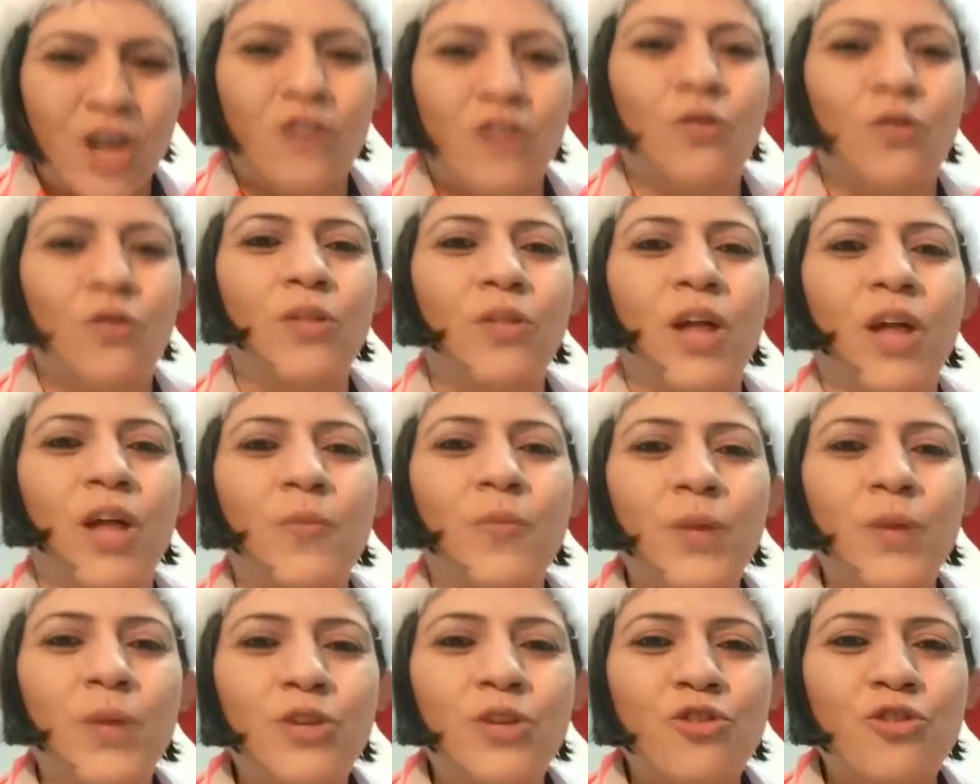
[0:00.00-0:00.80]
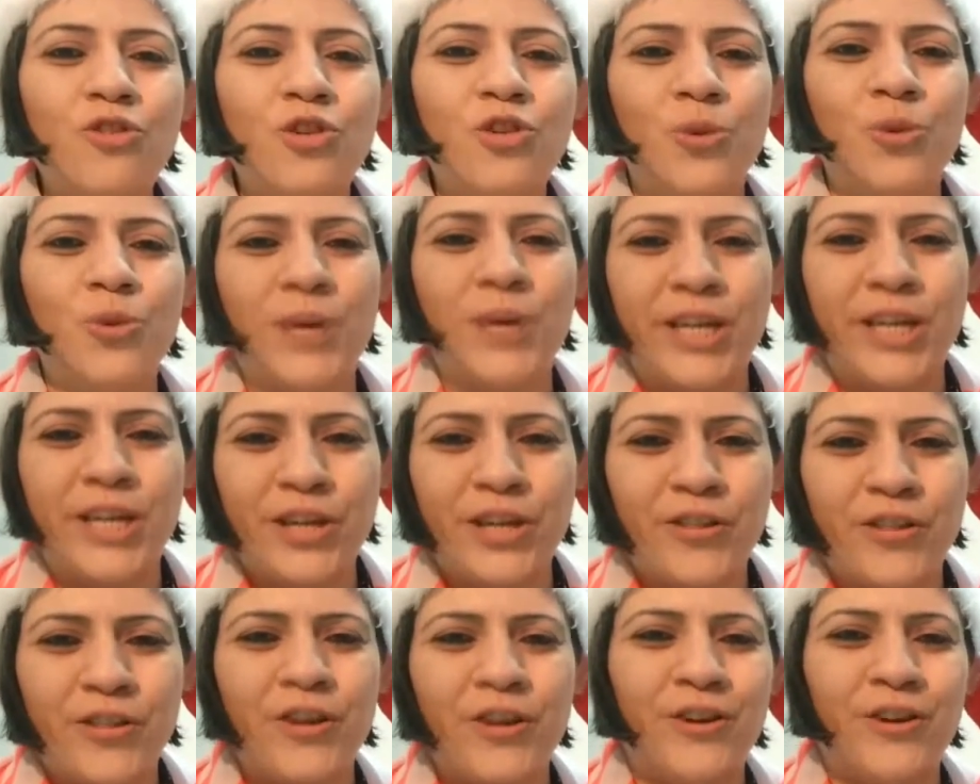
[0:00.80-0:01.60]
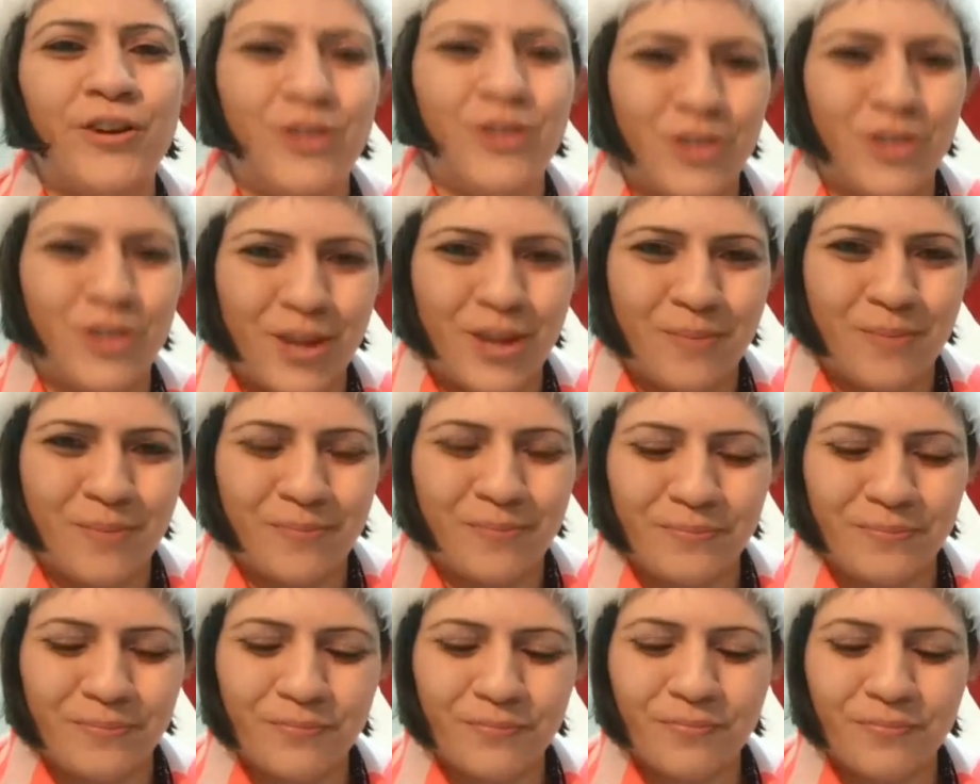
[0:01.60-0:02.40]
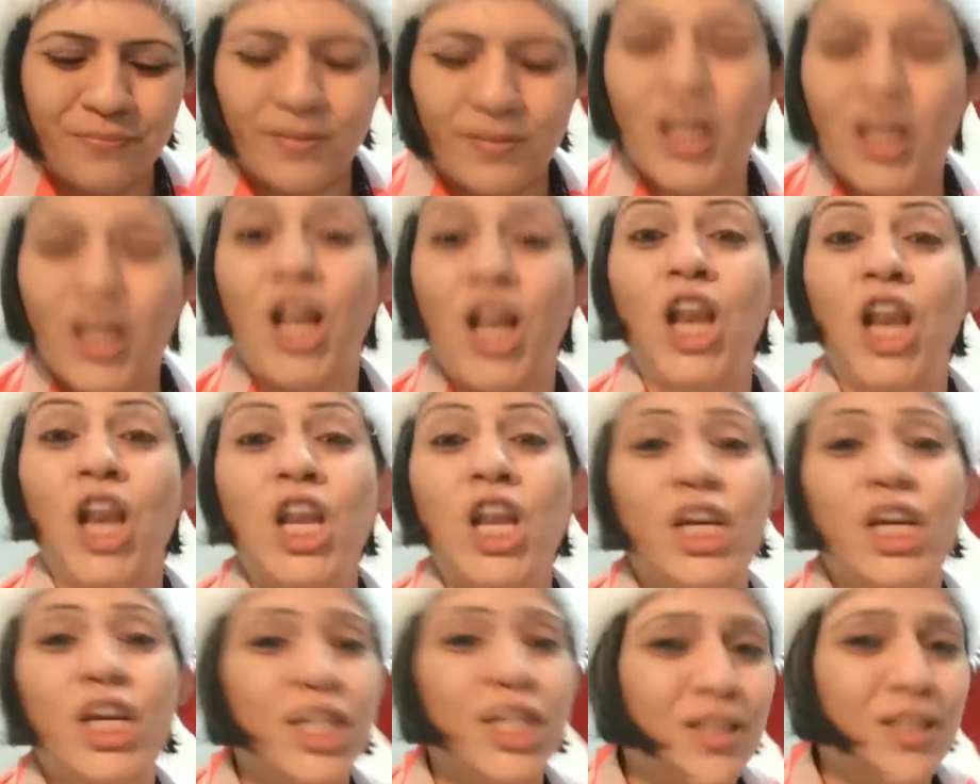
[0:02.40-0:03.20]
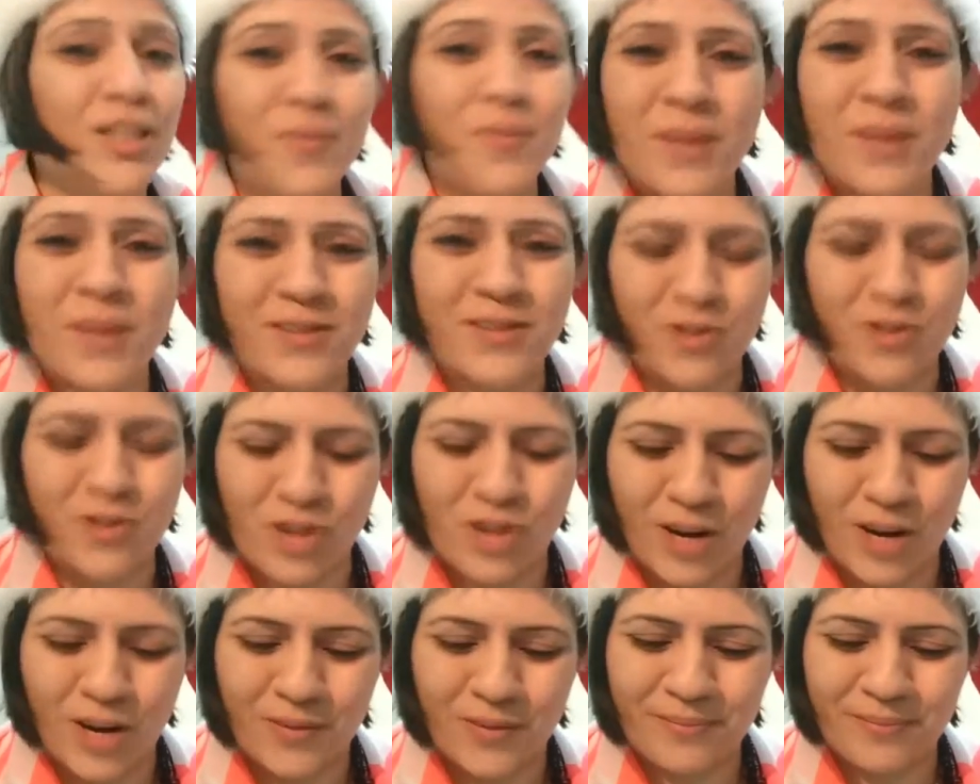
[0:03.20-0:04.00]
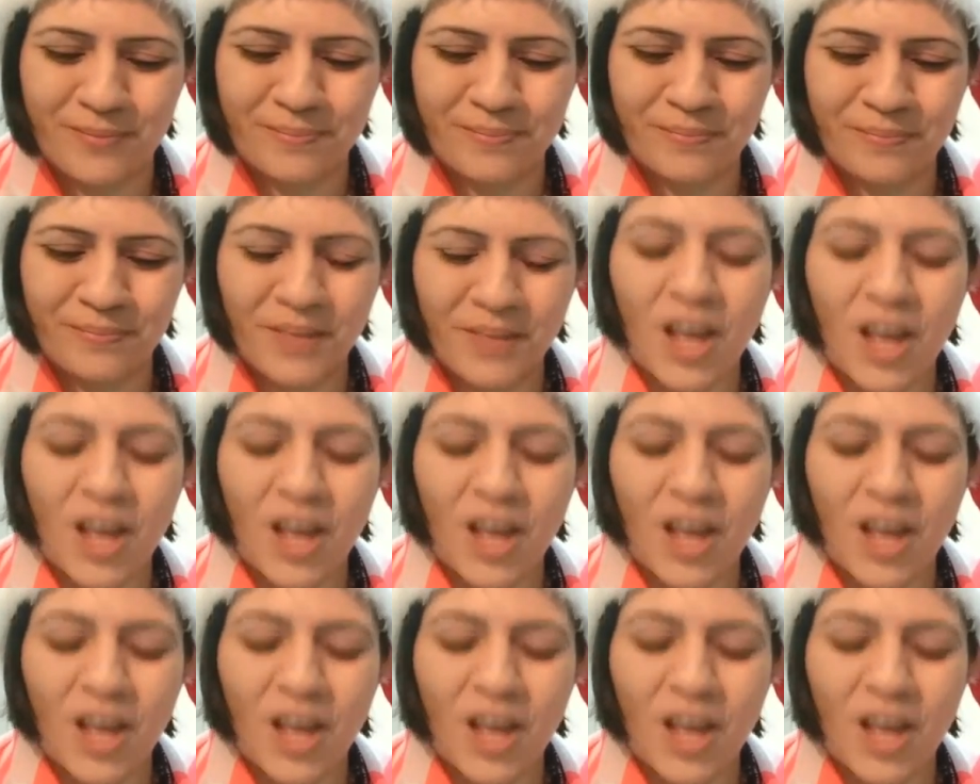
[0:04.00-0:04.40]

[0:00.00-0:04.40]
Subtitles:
so that we truly adhere to them. Look at this message now.